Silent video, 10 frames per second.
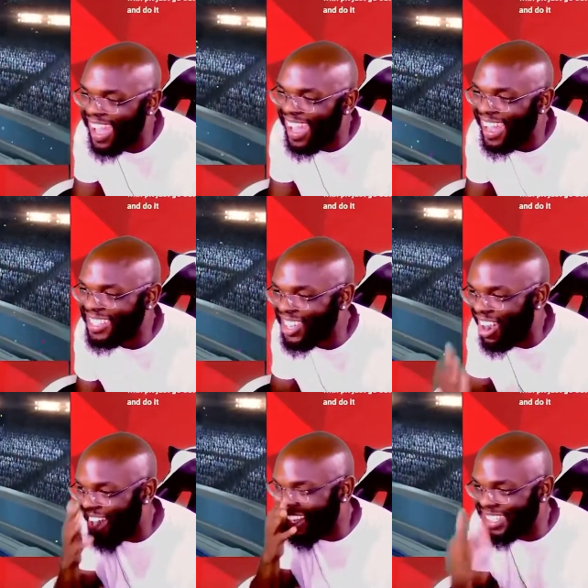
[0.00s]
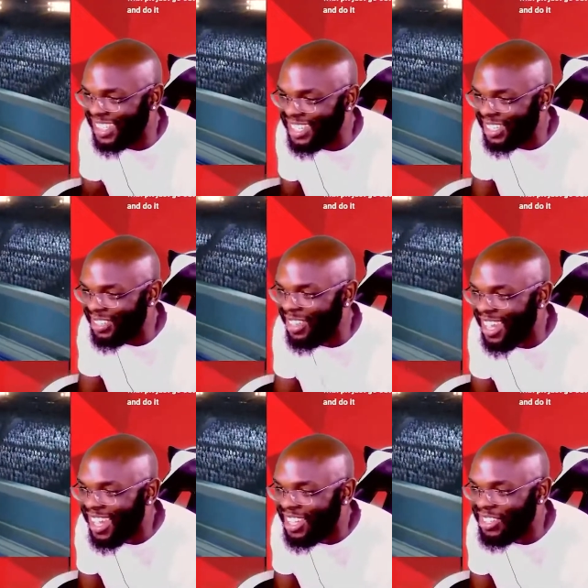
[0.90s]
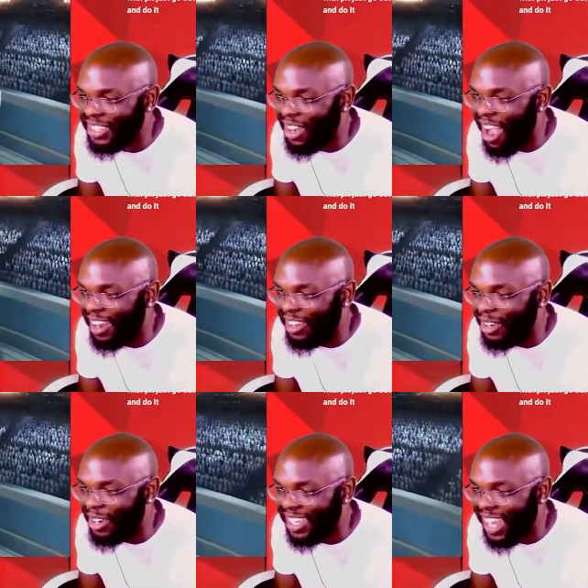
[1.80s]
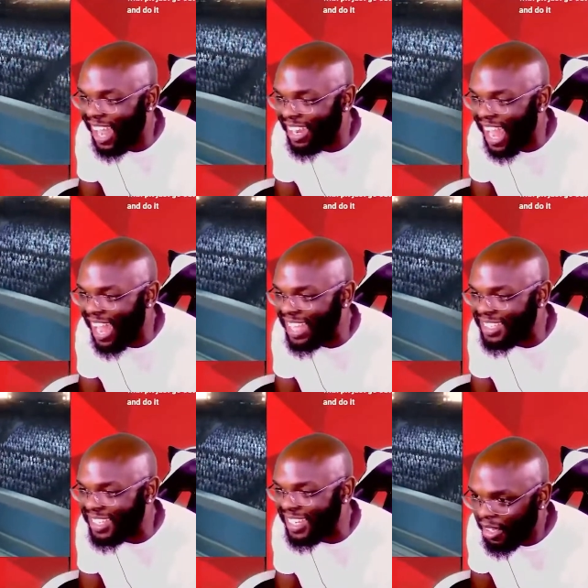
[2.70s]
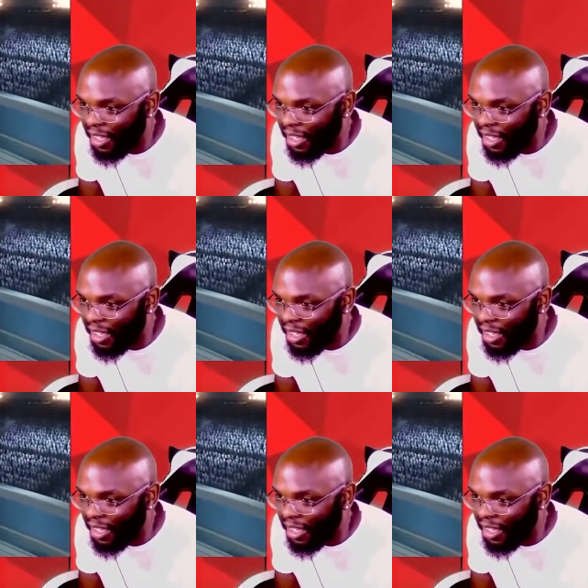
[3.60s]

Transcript: Edge guarding is easy. Just go out and do it, like I just did.